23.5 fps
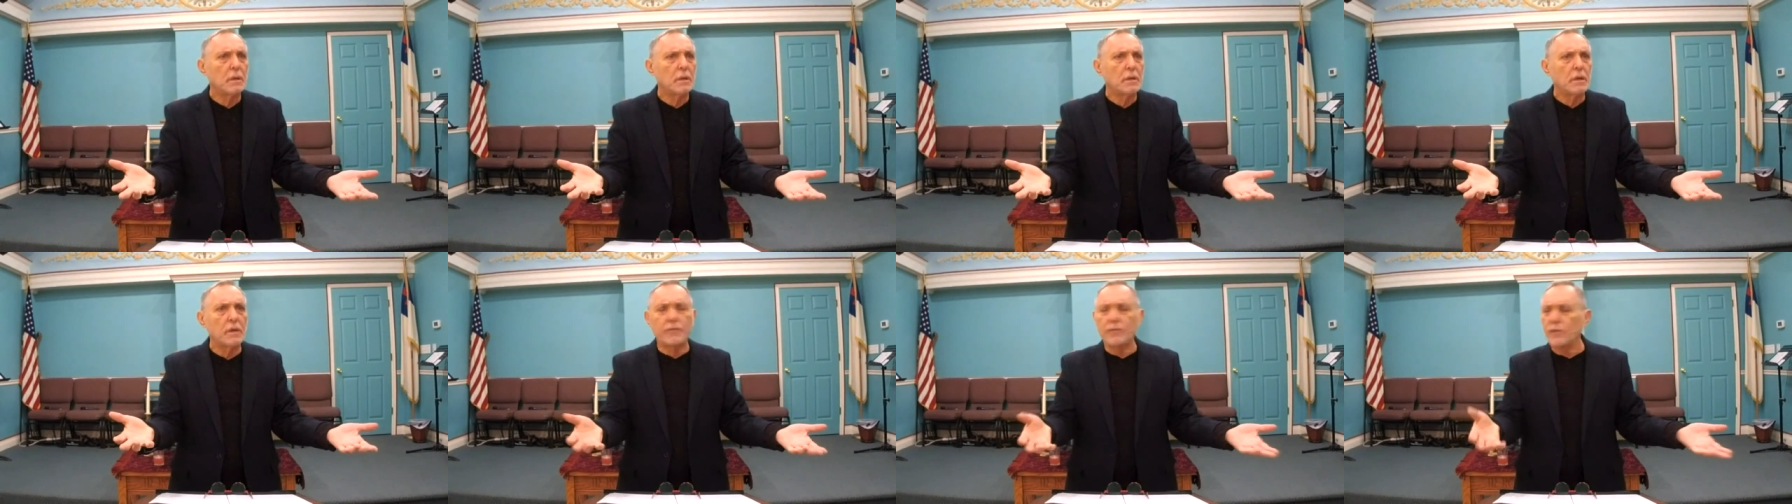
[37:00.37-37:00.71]

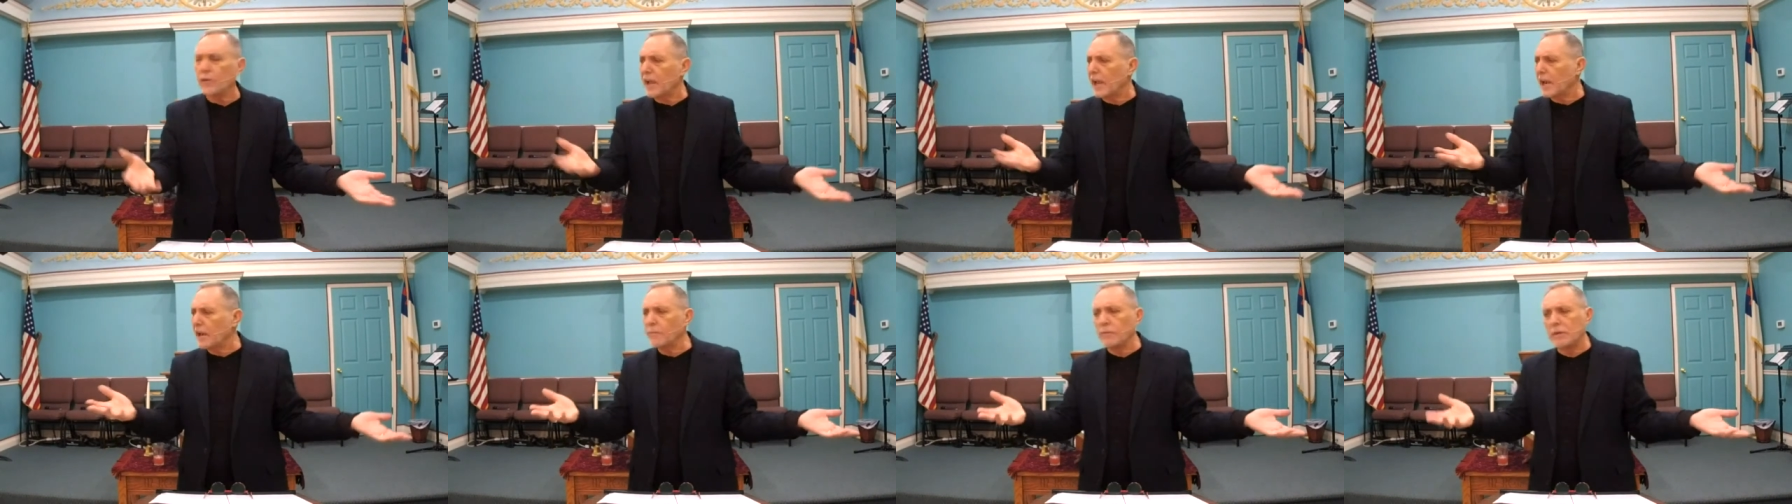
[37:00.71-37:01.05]
If
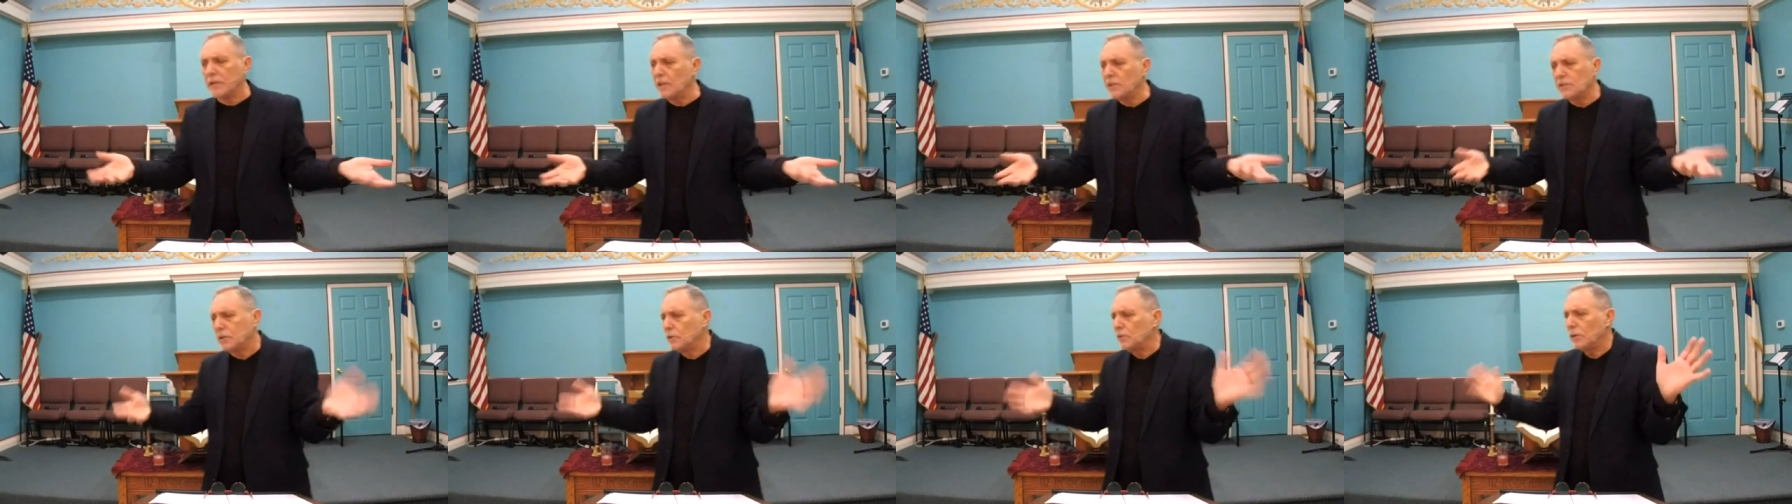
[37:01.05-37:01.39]
you've got a
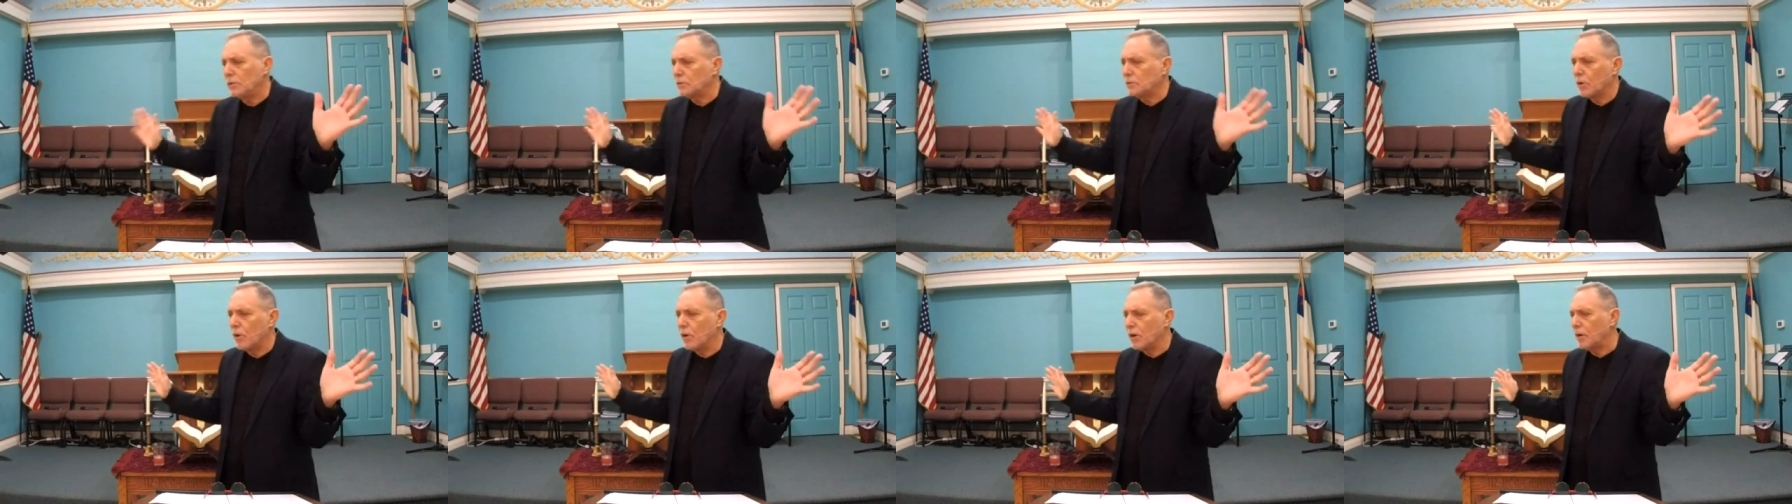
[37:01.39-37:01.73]
religion,
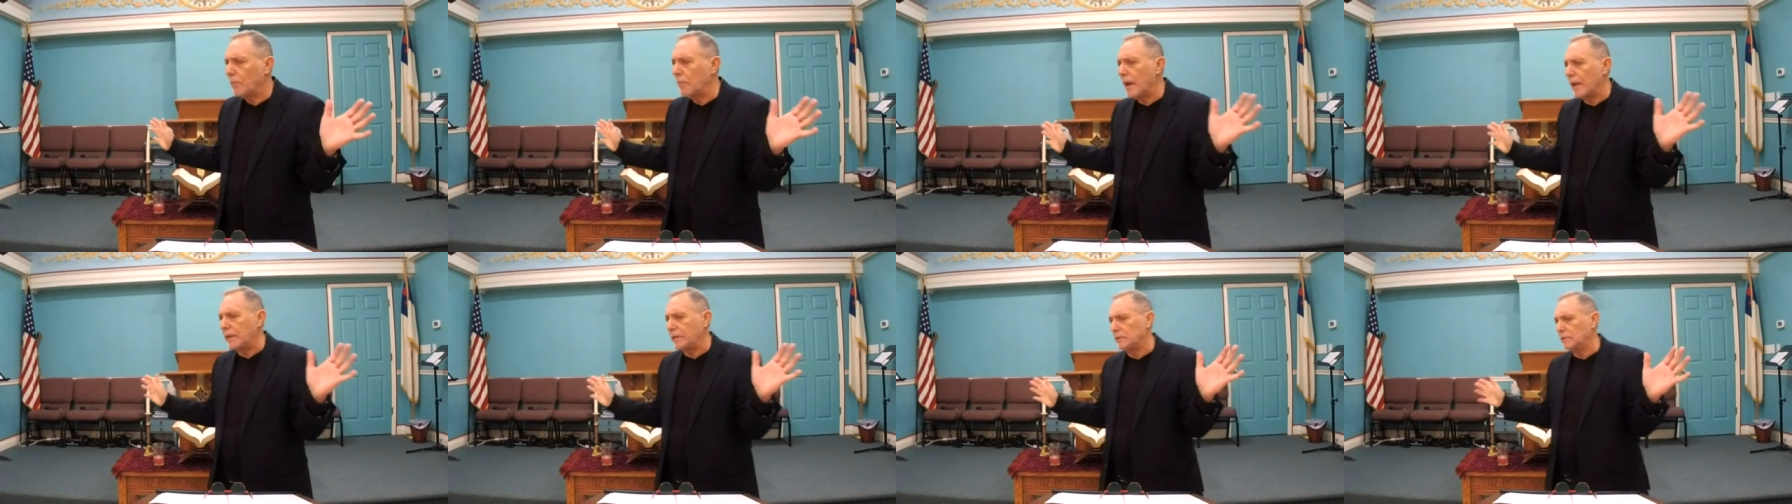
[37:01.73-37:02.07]
don't talk
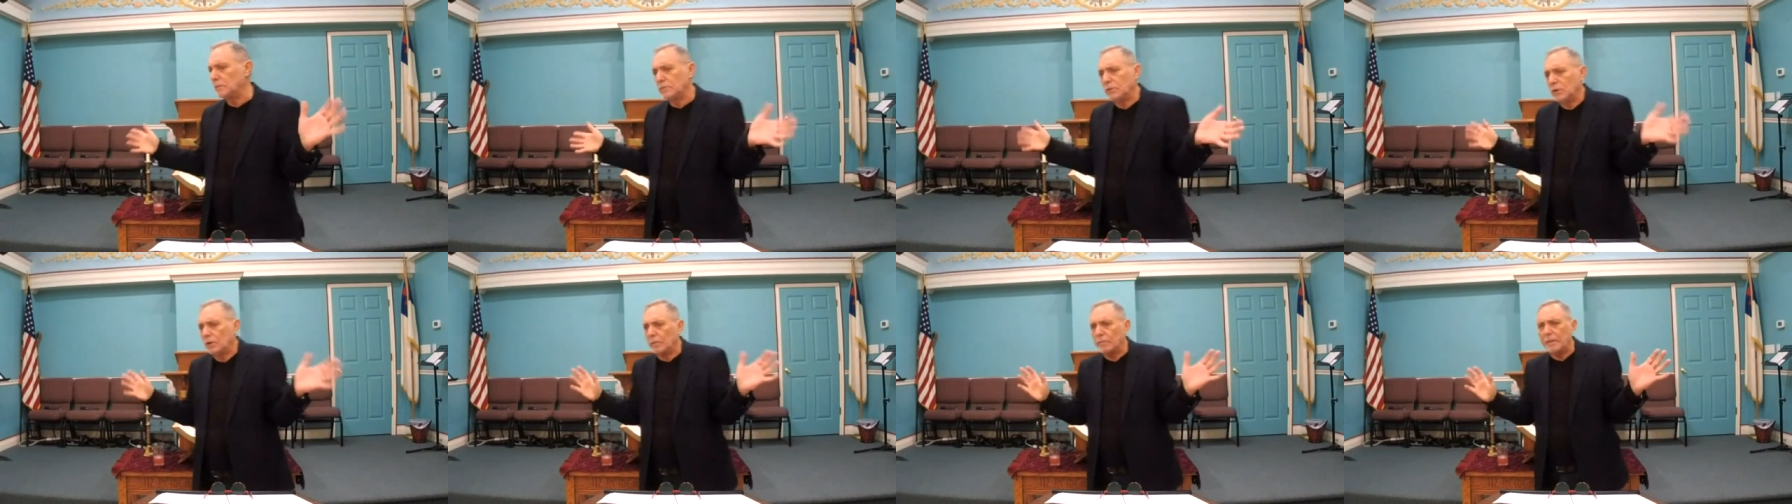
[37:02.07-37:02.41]
about it.
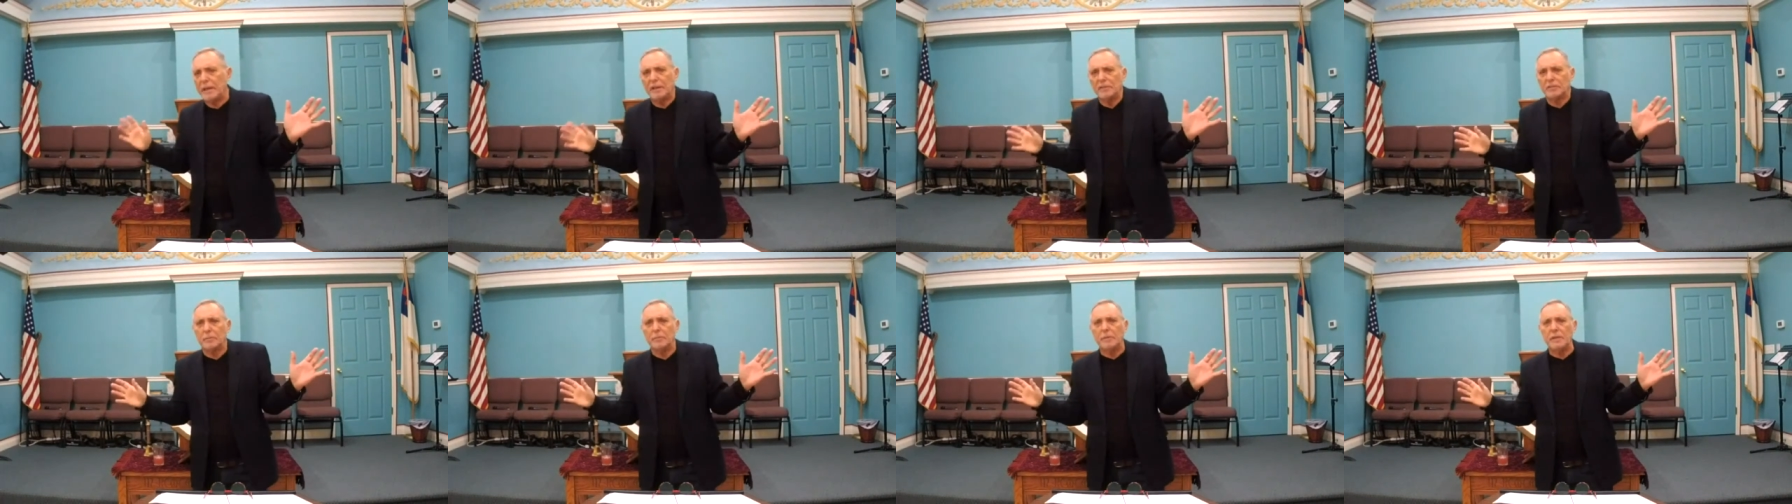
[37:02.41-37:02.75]
Don't talk
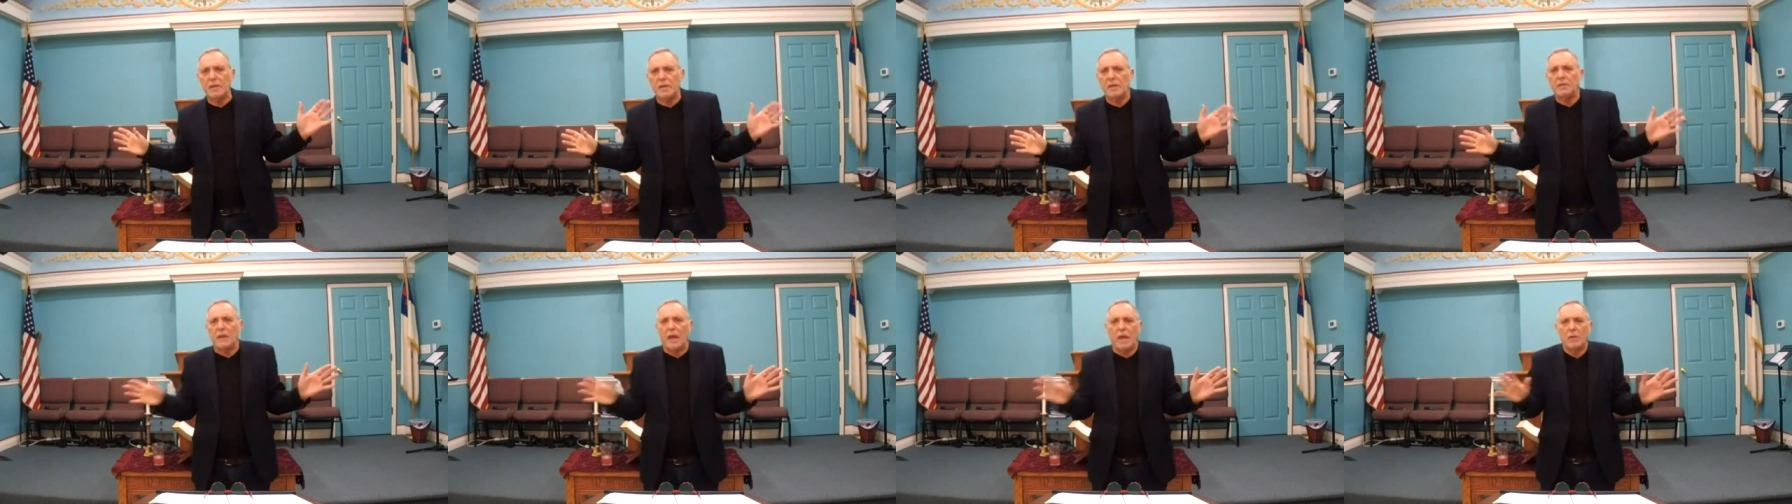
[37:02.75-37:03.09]
about it to
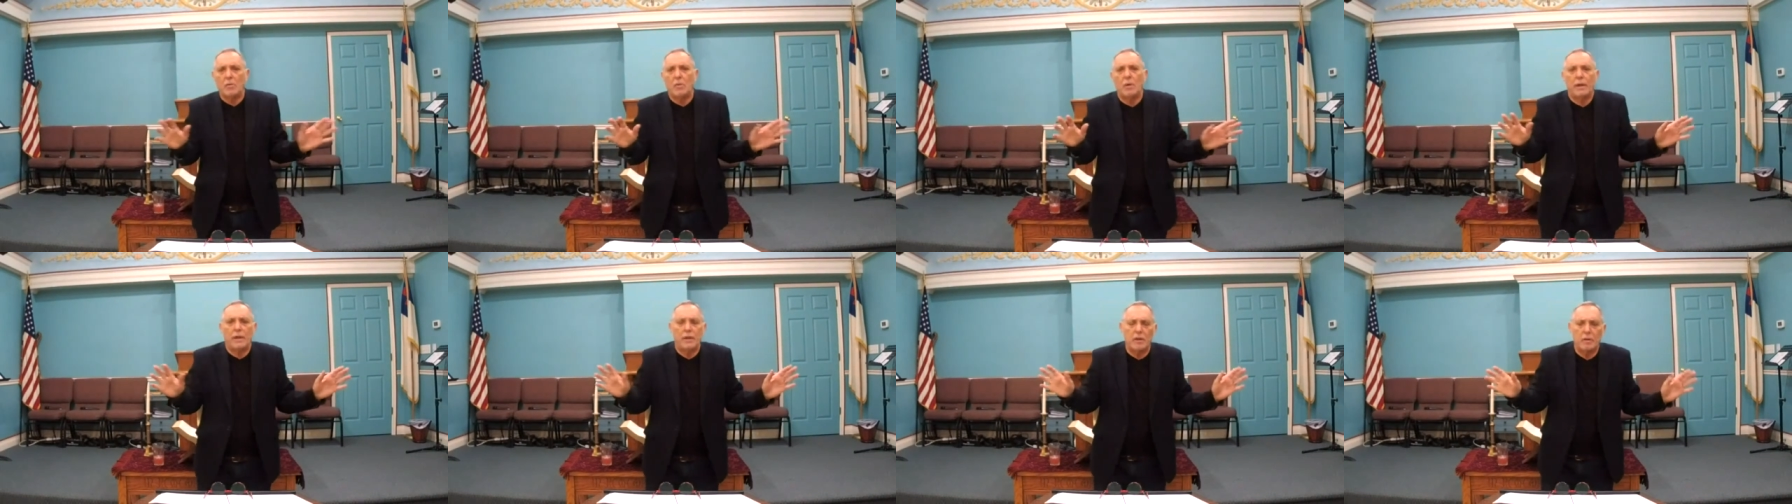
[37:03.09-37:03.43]
me either. I
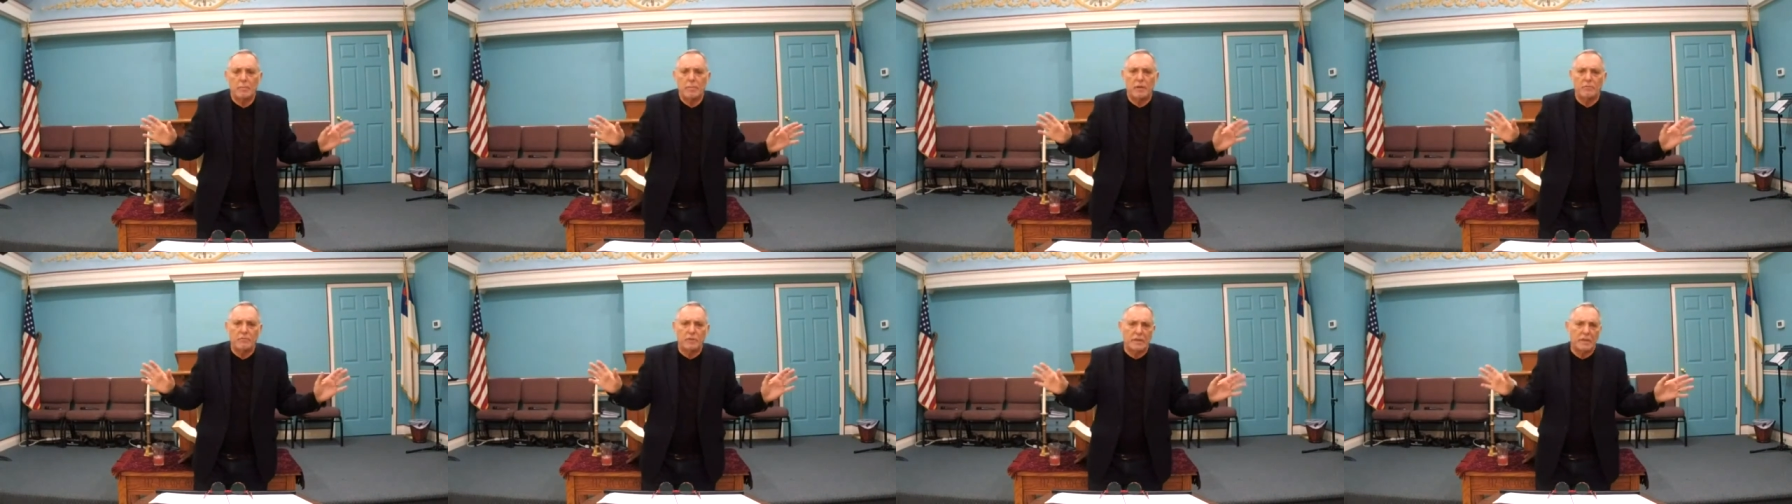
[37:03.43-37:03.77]
don't want to hear
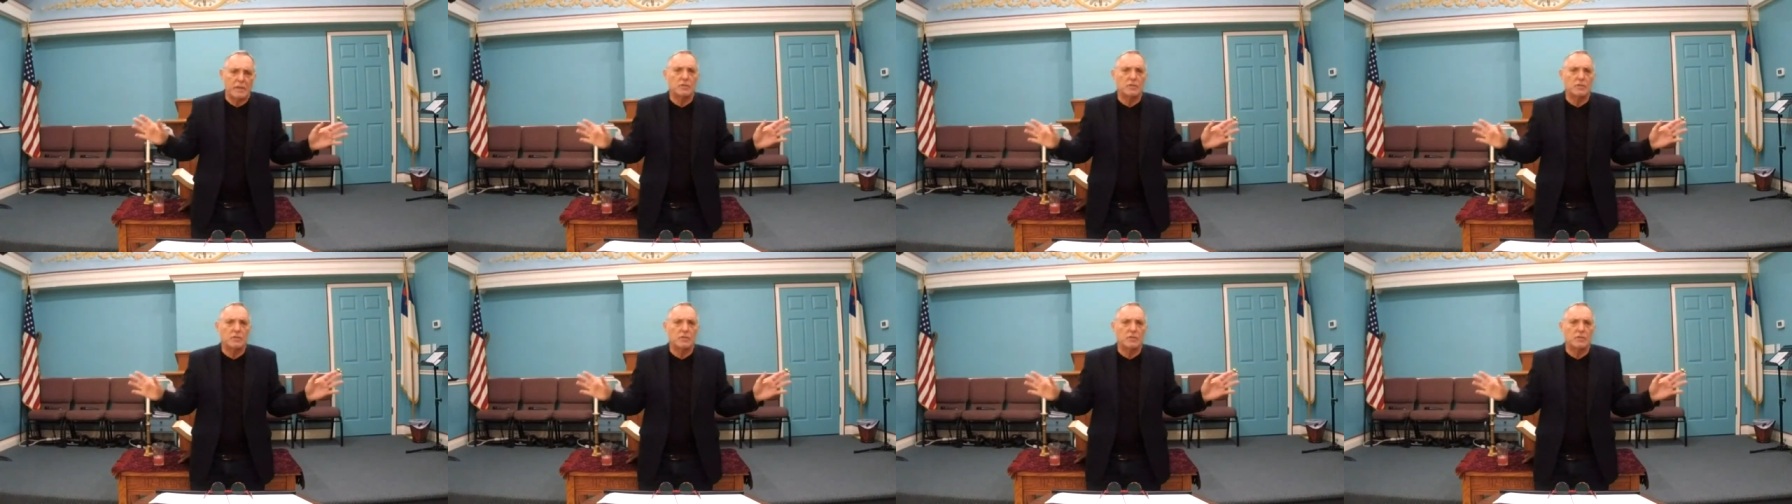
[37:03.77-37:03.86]
about